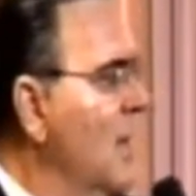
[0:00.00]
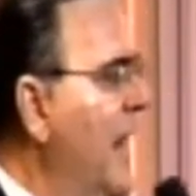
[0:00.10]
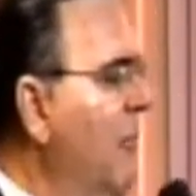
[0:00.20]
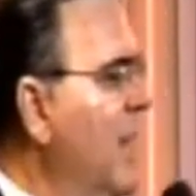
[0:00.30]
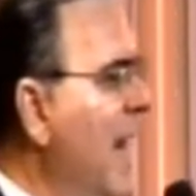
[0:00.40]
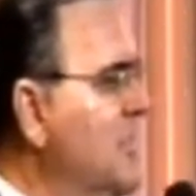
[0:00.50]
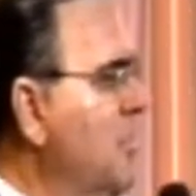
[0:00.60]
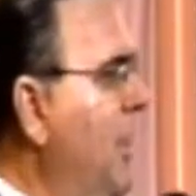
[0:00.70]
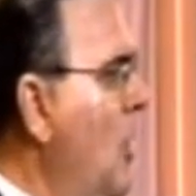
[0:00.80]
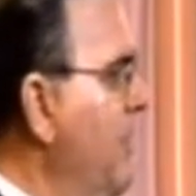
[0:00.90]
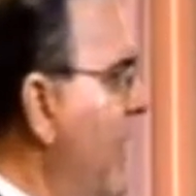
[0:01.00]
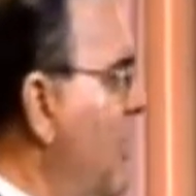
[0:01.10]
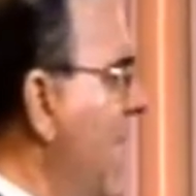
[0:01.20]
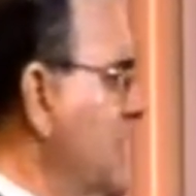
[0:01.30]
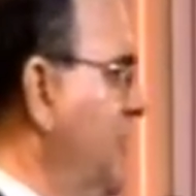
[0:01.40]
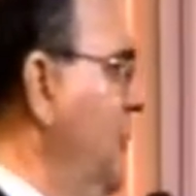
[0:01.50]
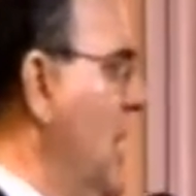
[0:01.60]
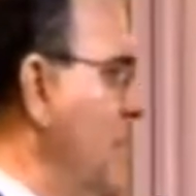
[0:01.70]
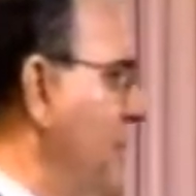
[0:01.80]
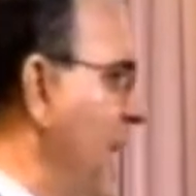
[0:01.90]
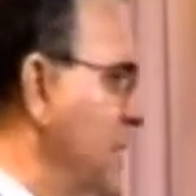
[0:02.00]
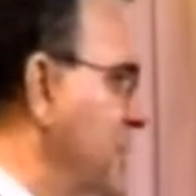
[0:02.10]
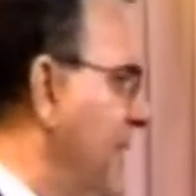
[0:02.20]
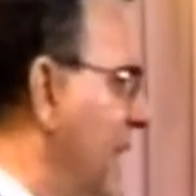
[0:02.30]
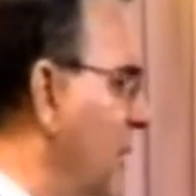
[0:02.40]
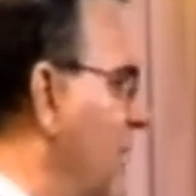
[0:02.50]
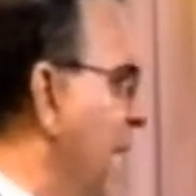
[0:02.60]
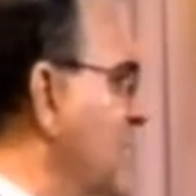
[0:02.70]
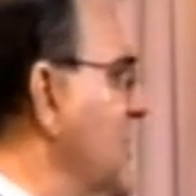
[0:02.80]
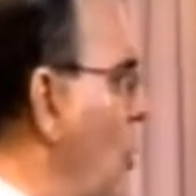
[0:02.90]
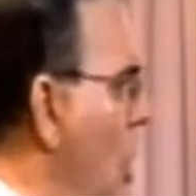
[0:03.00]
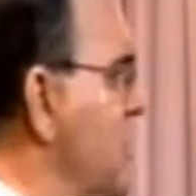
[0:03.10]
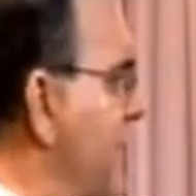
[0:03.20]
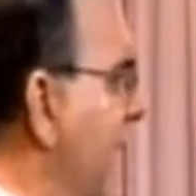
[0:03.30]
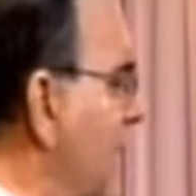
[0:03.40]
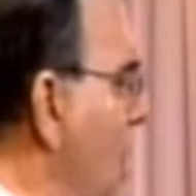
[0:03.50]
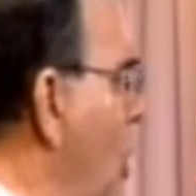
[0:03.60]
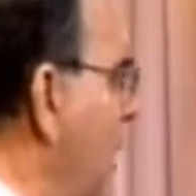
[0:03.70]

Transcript: They renounced the Pope and they renounced a few other things, but they didn't renounce the worst thing in the whole